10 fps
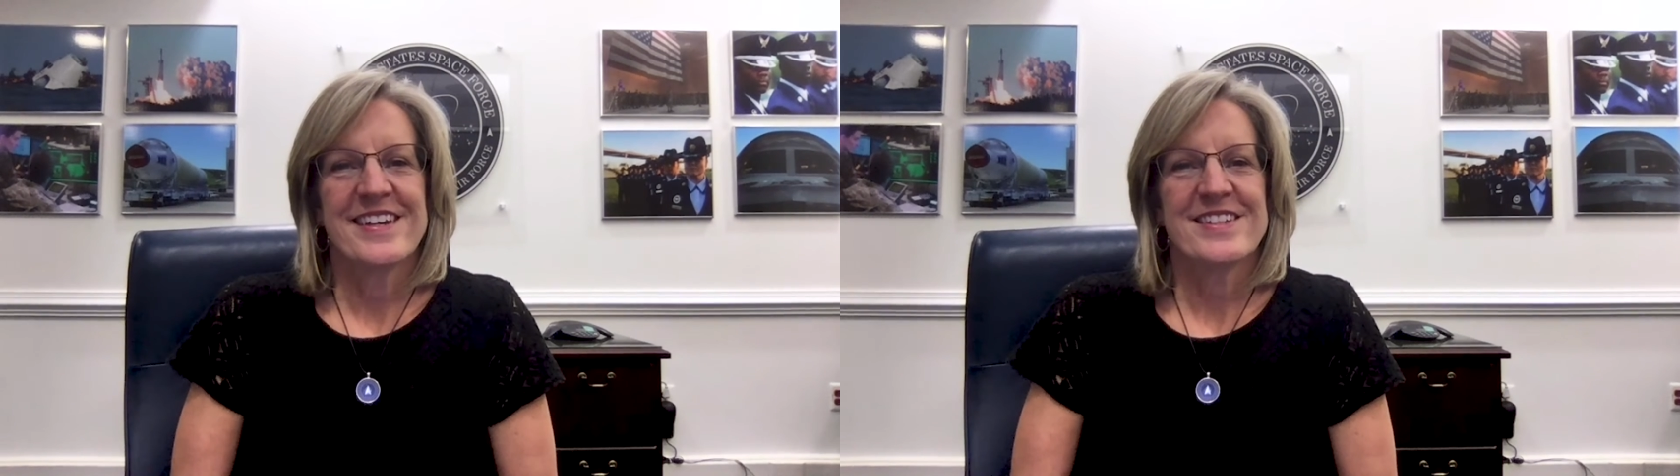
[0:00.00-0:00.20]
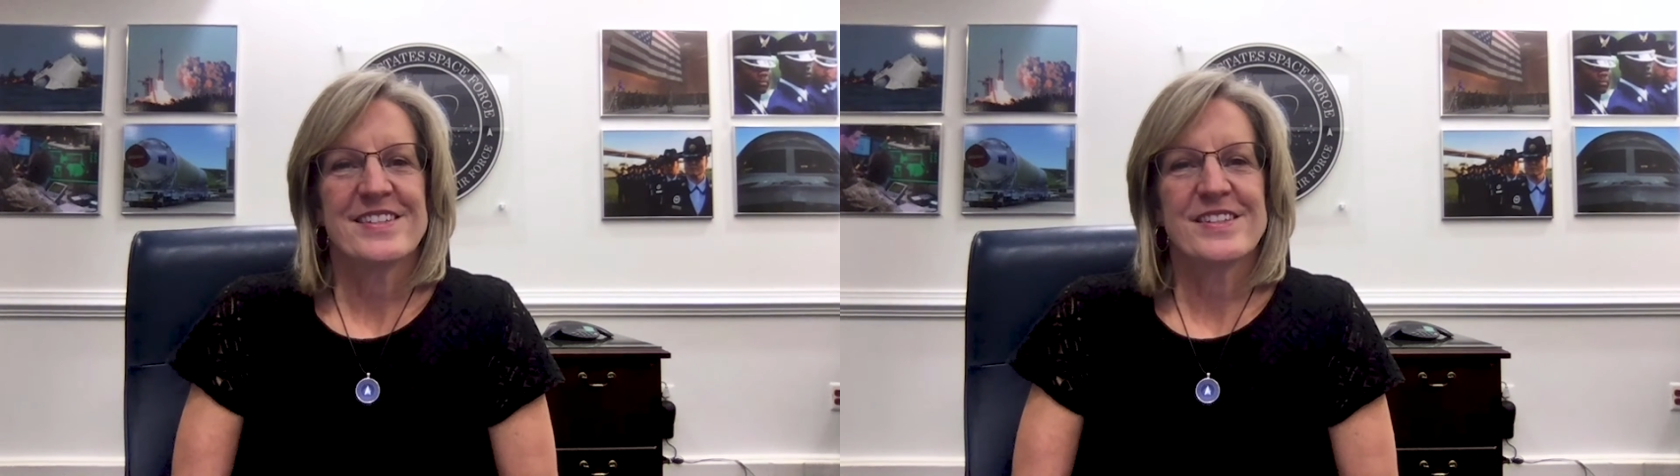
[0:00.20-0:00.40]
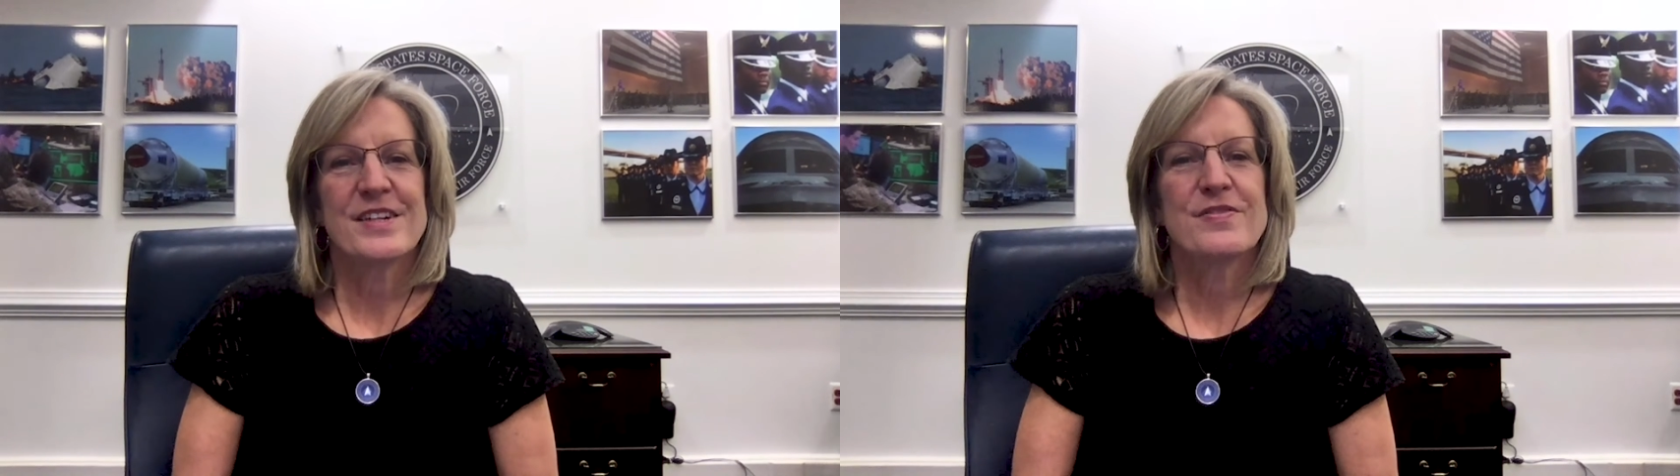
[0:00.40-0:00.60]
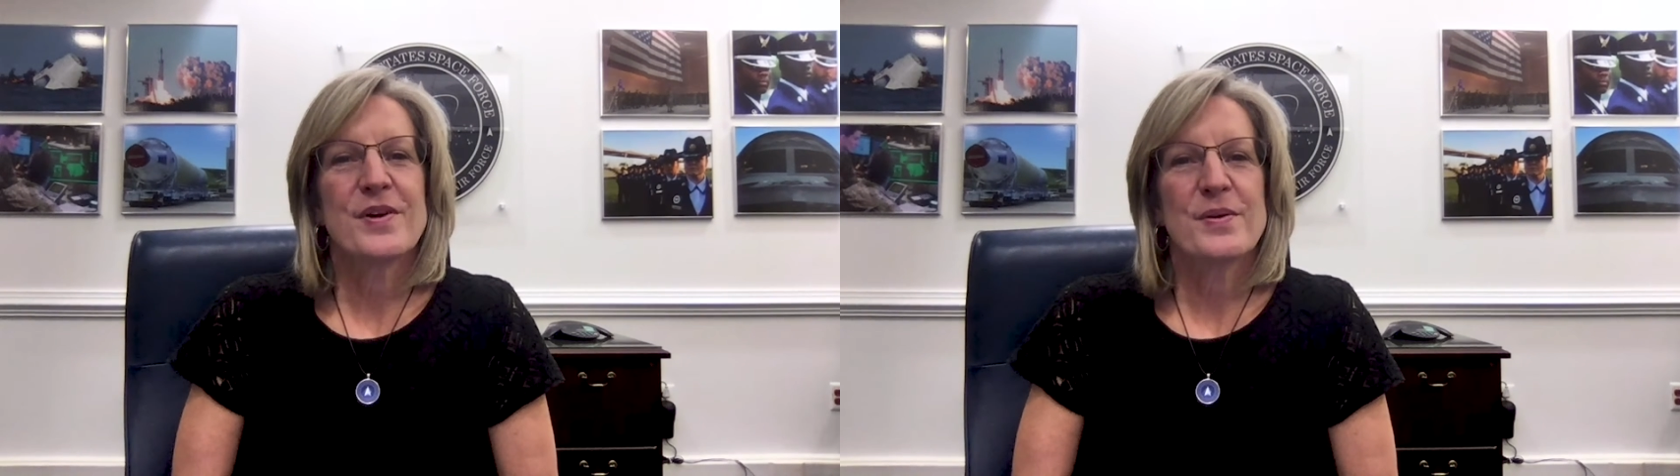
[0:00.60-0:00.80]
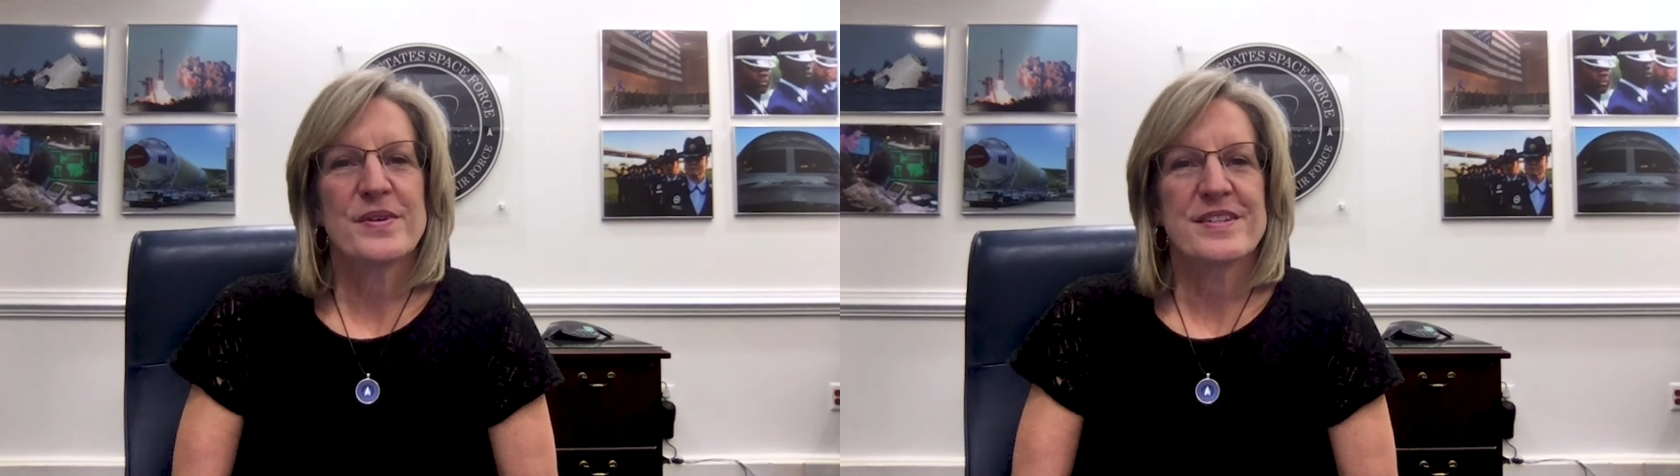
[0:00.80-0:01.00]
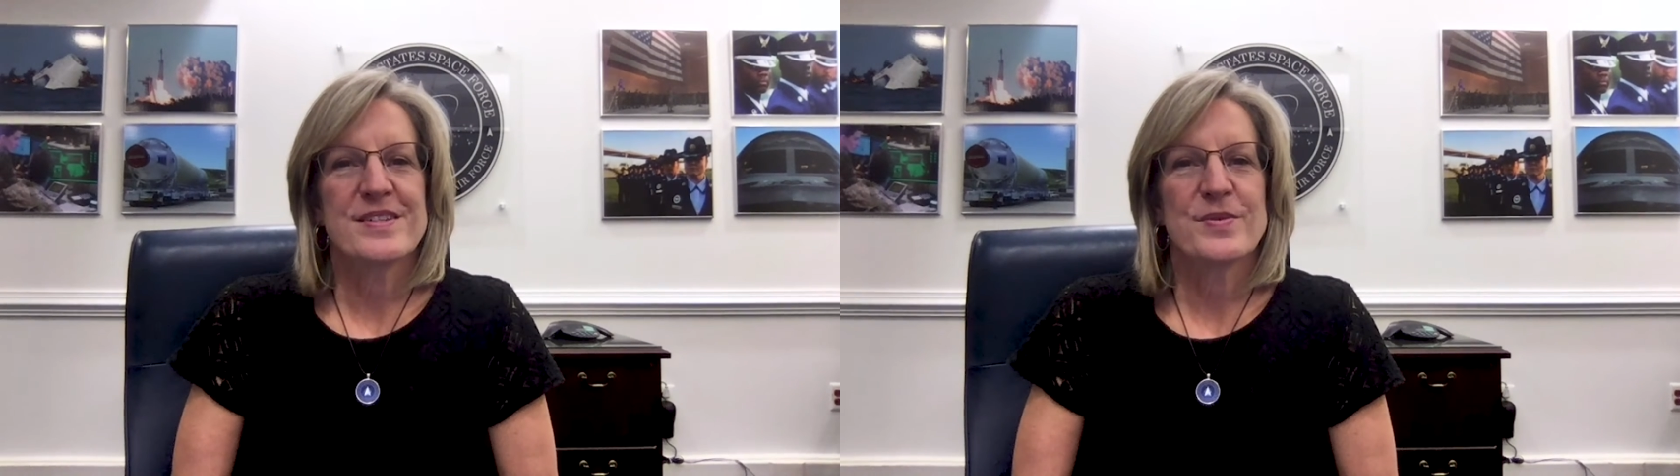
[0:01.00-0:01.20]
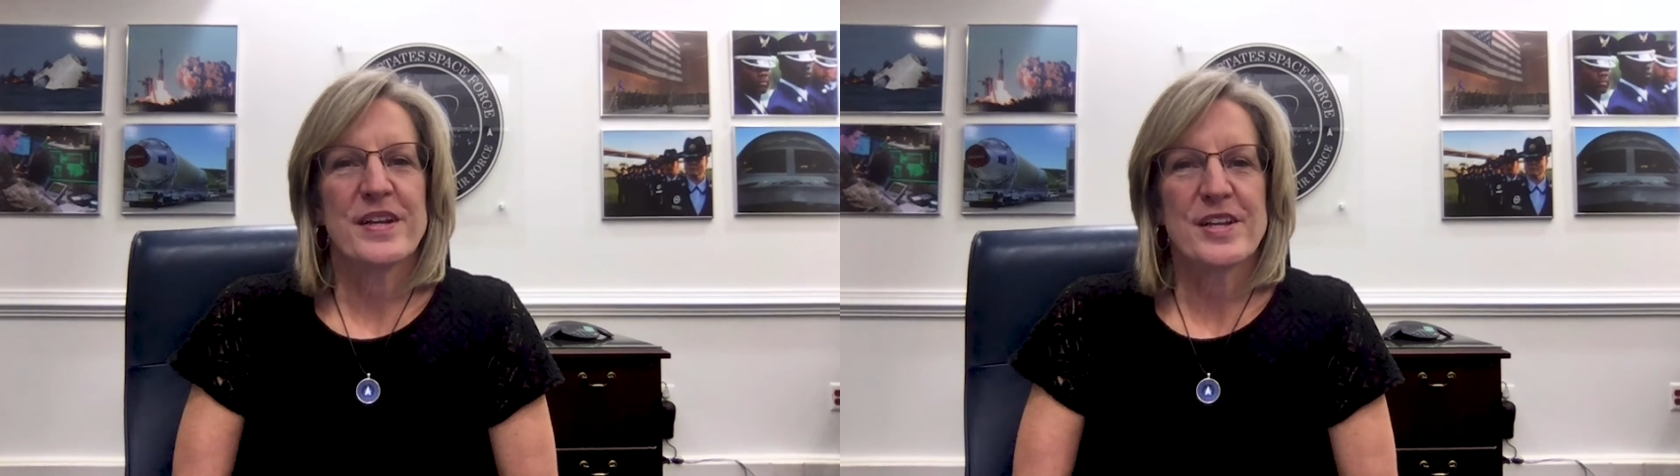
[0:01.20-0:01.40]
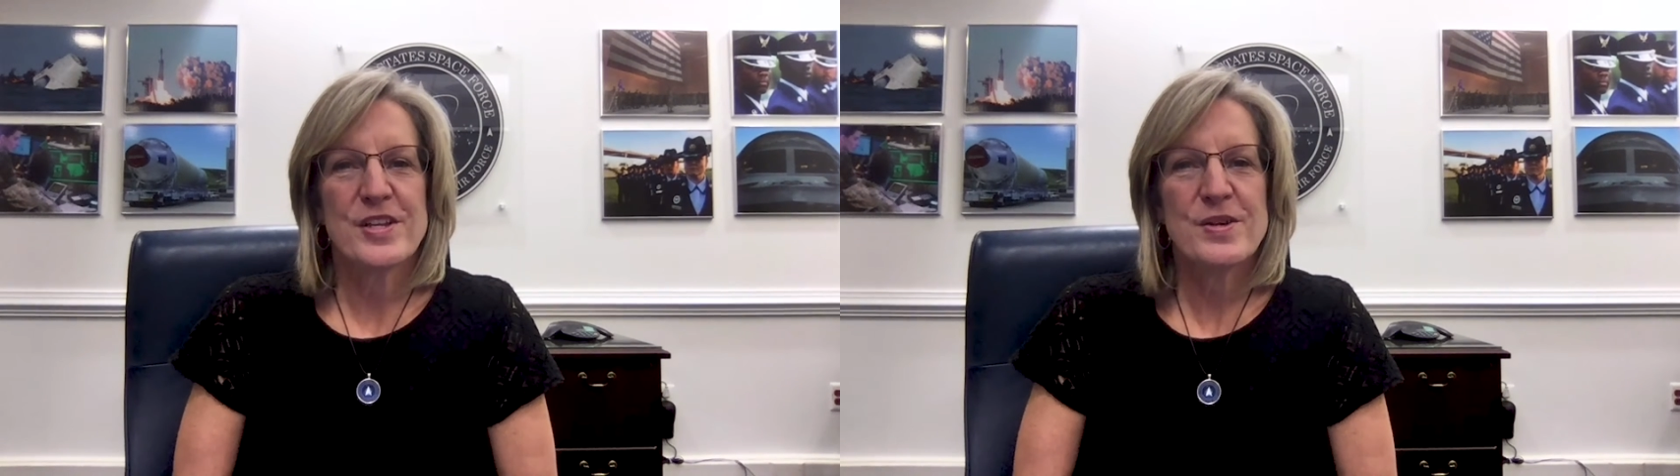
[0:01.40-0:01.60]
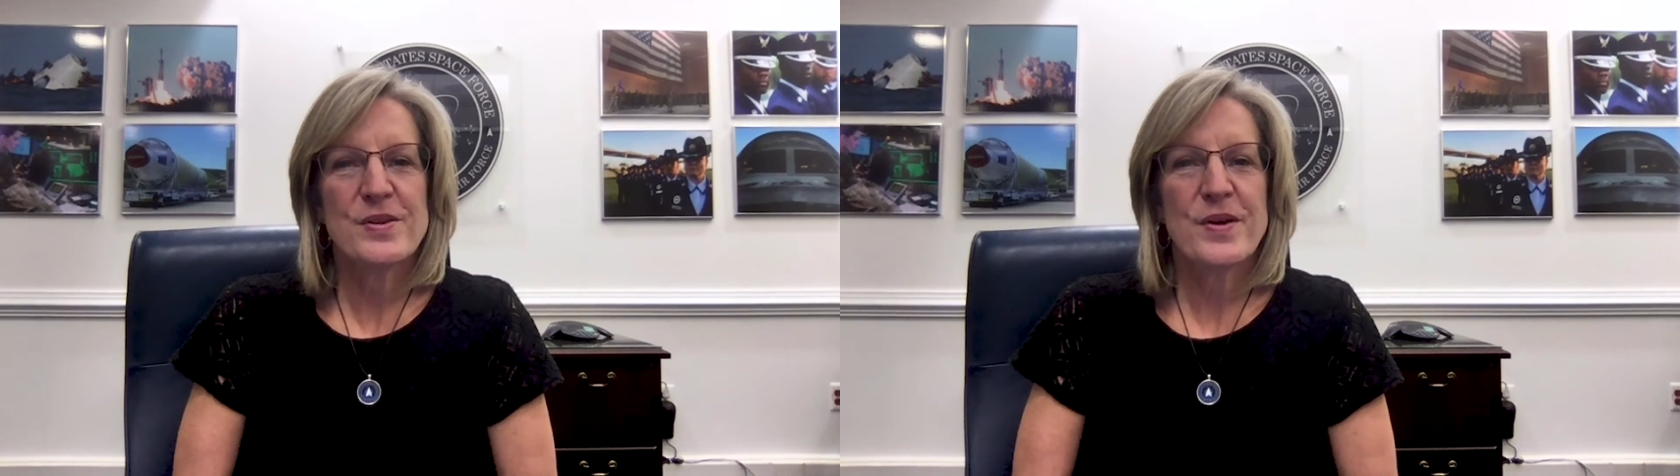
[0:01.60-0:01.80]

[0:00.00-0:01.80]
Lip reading: to look forward to what a new